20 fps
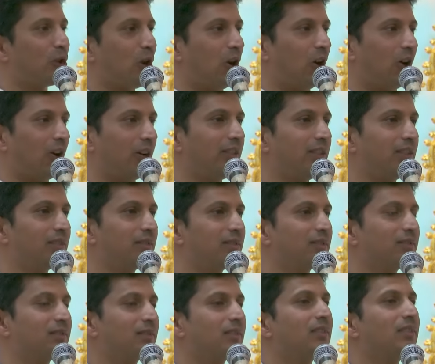God,
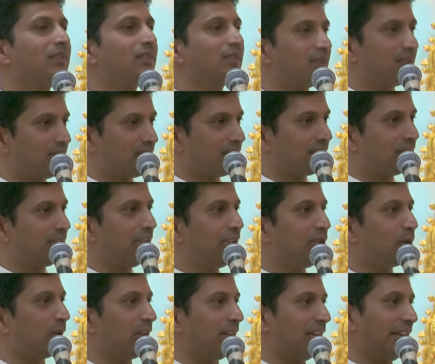still
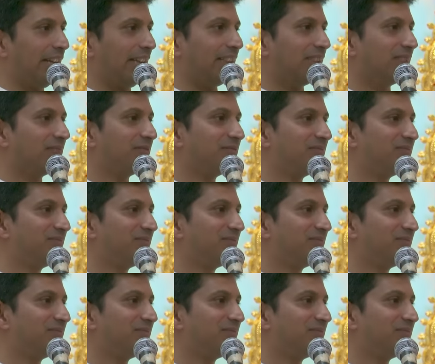you're lying.